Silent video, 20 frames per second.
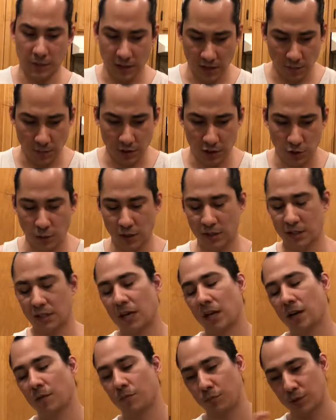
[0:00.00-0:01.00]
in between that kind
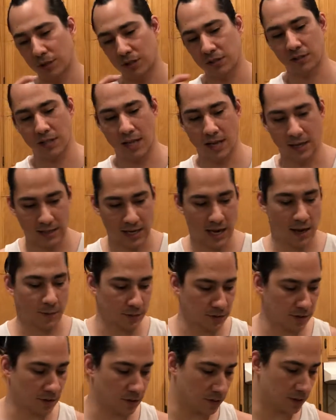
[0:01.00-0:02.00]
of bridges that gap to
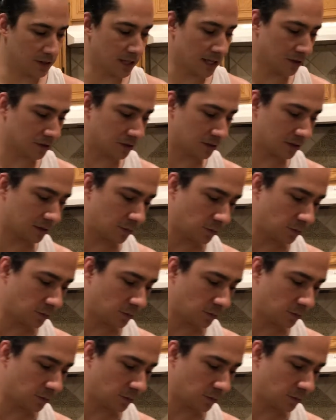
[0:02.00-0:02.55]
those textures and